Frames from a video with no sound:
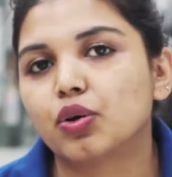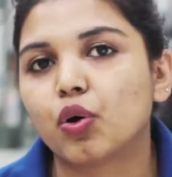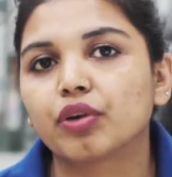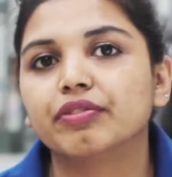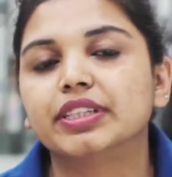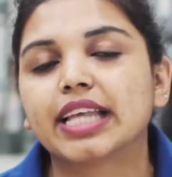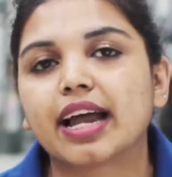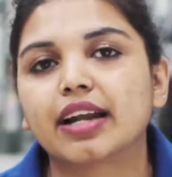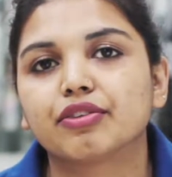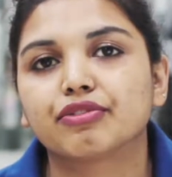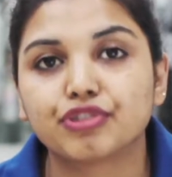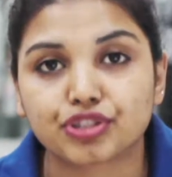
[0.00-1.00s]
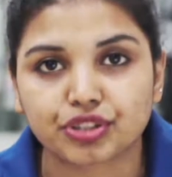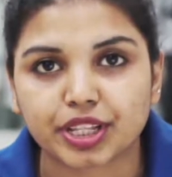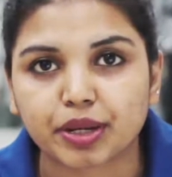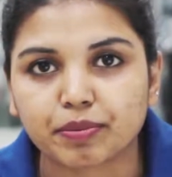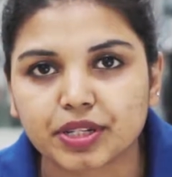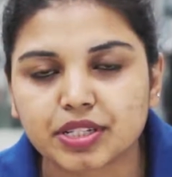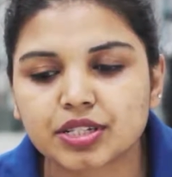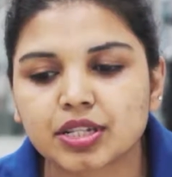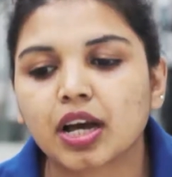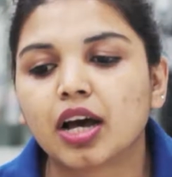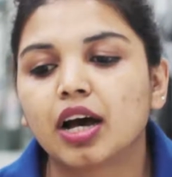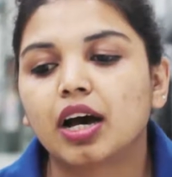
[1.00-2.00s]
along with that
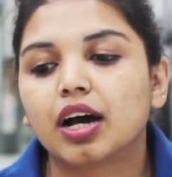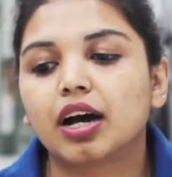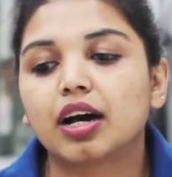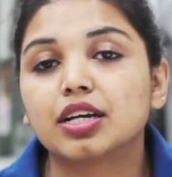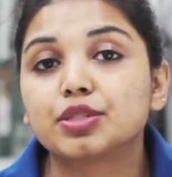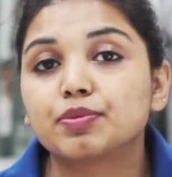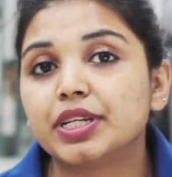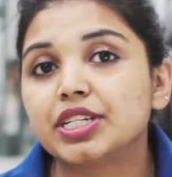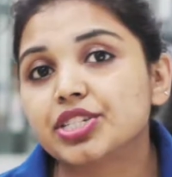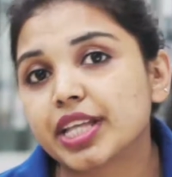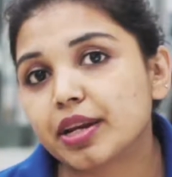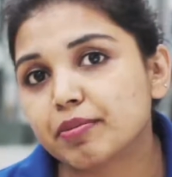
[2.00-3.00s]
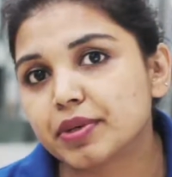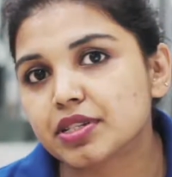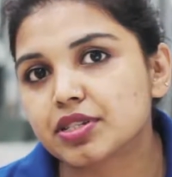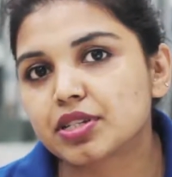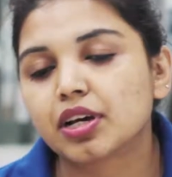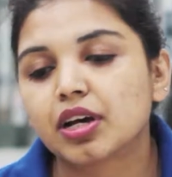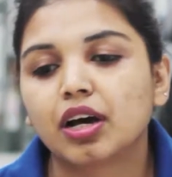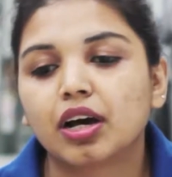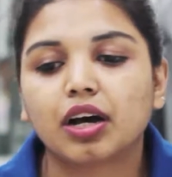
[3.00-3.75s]
physiotherapist, speech therapist,